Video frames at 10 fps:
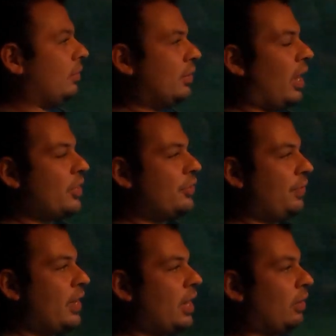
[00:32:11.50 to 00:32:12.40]
Dodge,
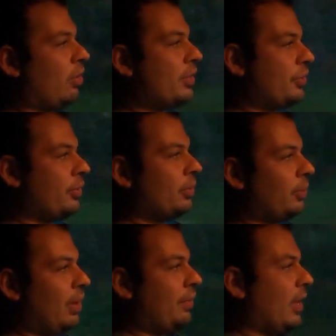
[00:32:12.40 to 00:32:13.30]
Fiat, Chrysler,
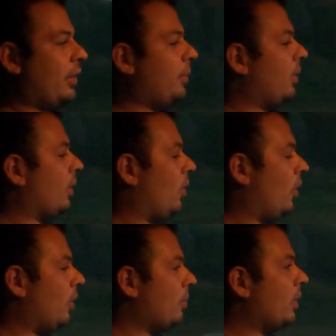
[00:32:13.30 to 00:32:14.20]
whatever the hell you want to
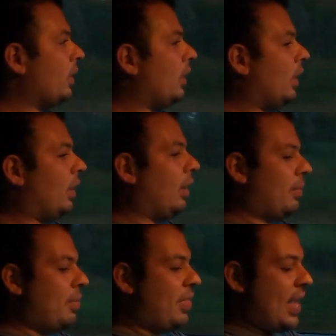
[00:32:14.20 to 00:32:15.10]
call them,